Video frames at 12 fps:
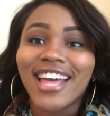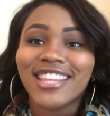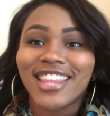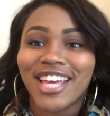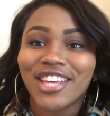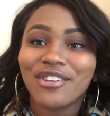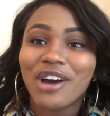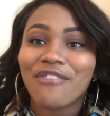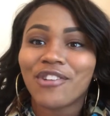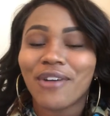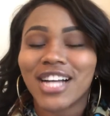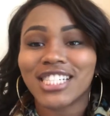Thank you all
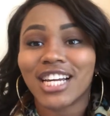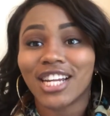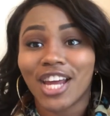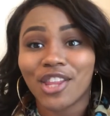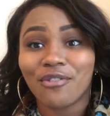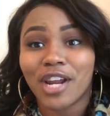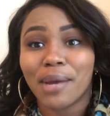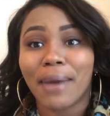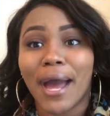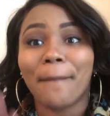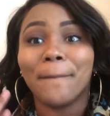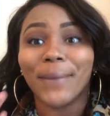for watching another one of
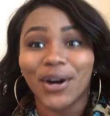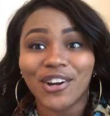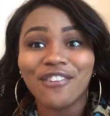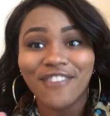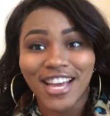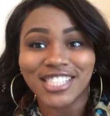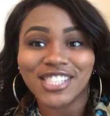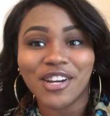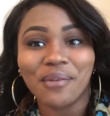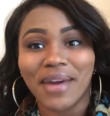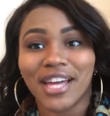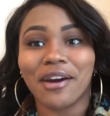my
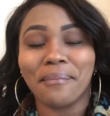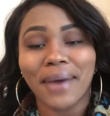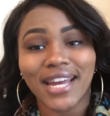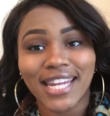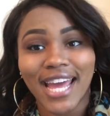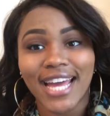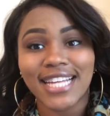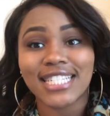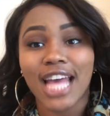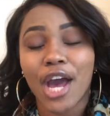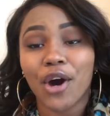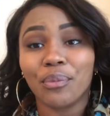Motivational Makeup Mondays.
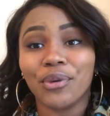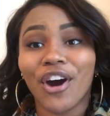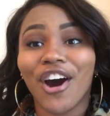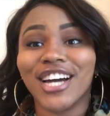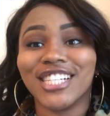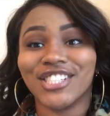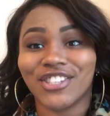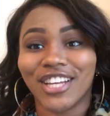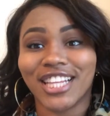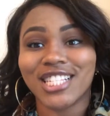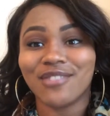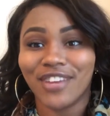I hope you all enjoyed
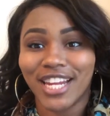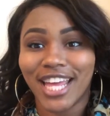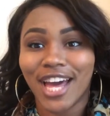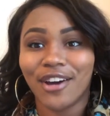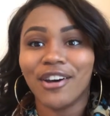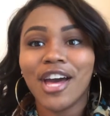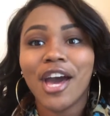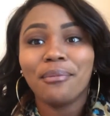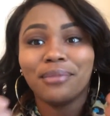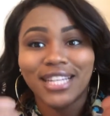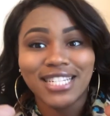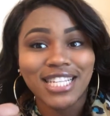this video.
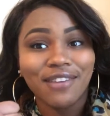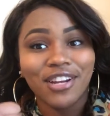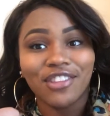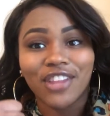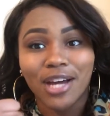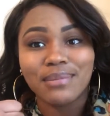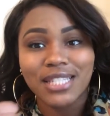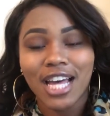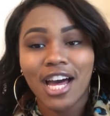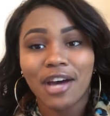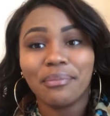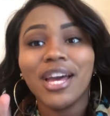Please give it a thumbs
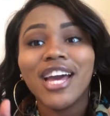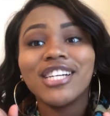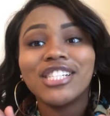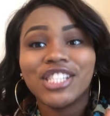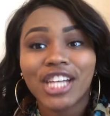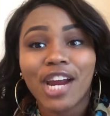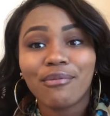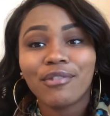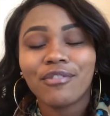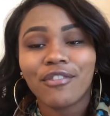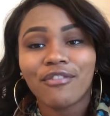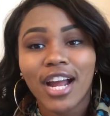up, share it
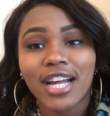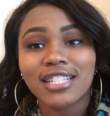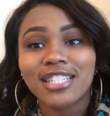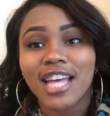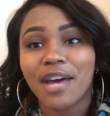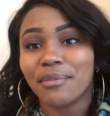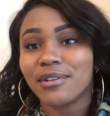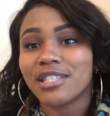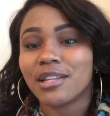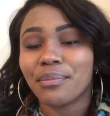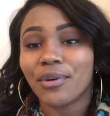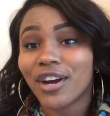with your friends, and most
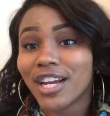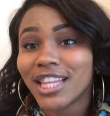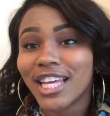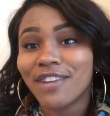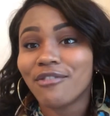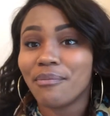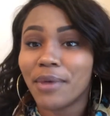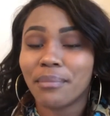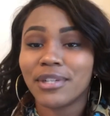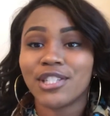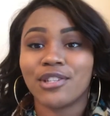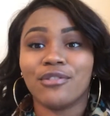importantly,
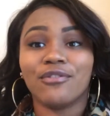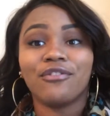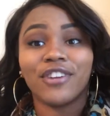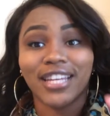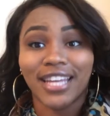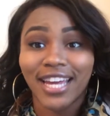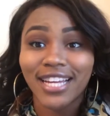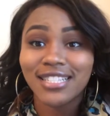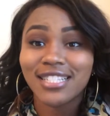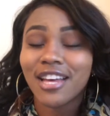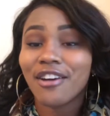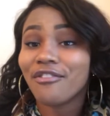remember to
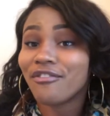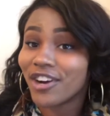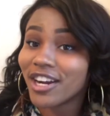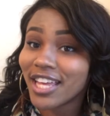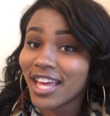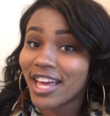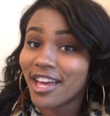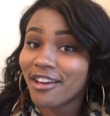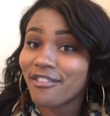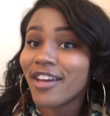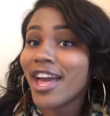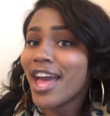forget,
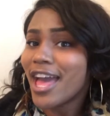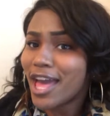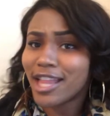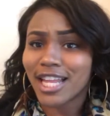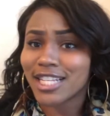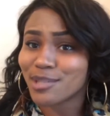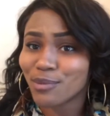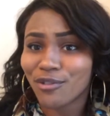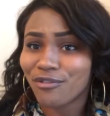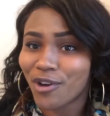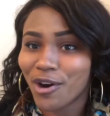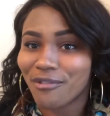forgive, and let's move
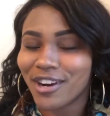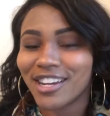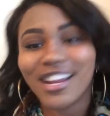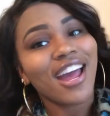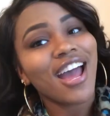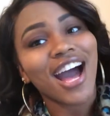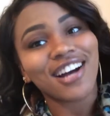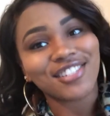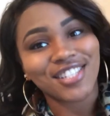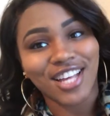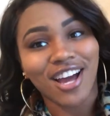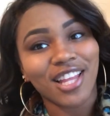forward. I'll
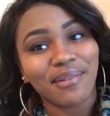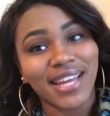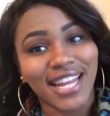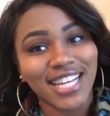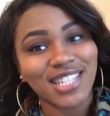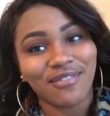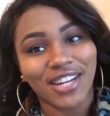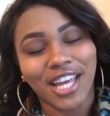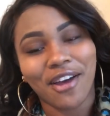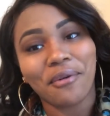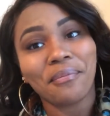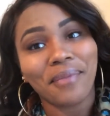see y'all in my next
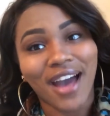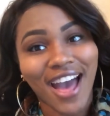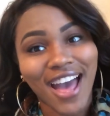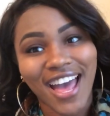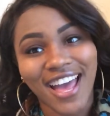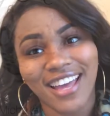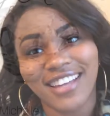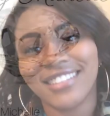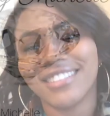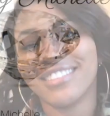video. Bye.